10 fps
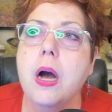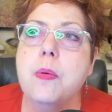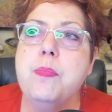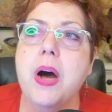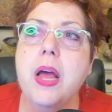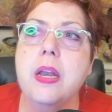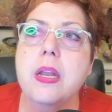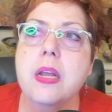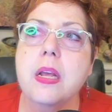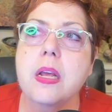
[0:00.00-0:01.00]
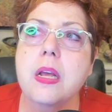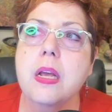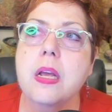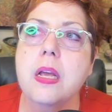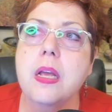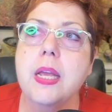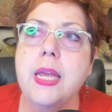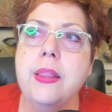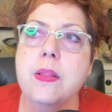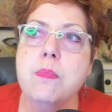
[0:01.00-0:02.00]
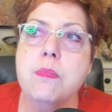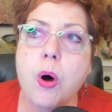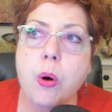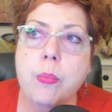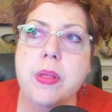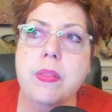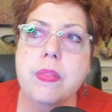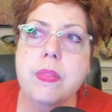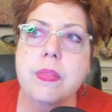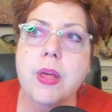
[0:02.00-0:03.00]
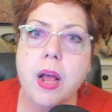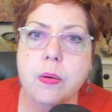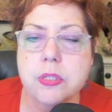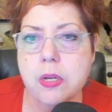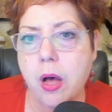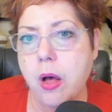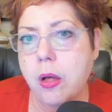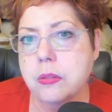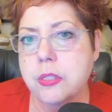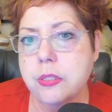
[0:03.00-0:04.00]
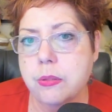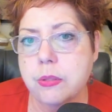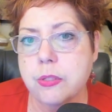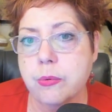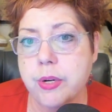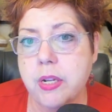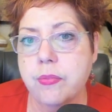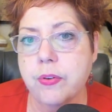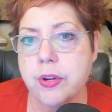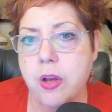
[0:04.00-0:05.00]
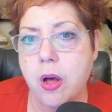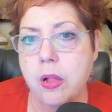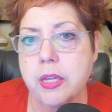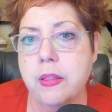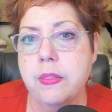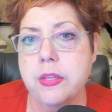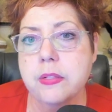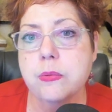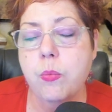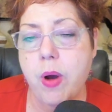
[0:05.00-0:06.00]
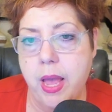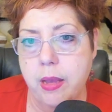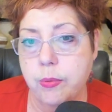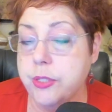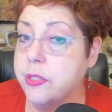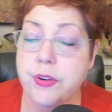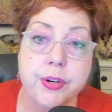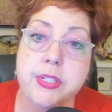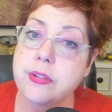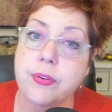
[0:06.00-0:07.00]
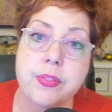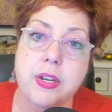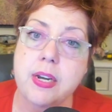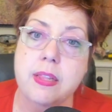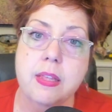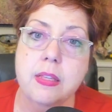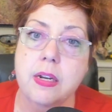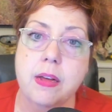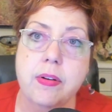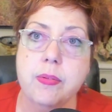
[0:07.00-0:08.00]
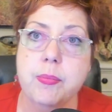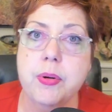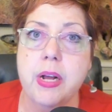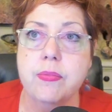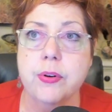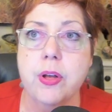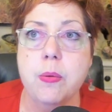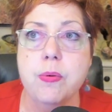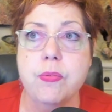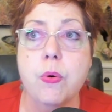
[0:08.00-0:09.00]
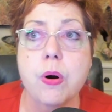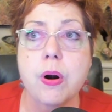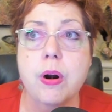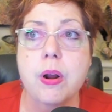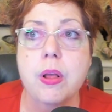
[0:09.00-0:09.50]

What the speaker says: But in the moment that I was called to do this reading for y'all in this way, which is very different than anything that I've ever put out for y'all before,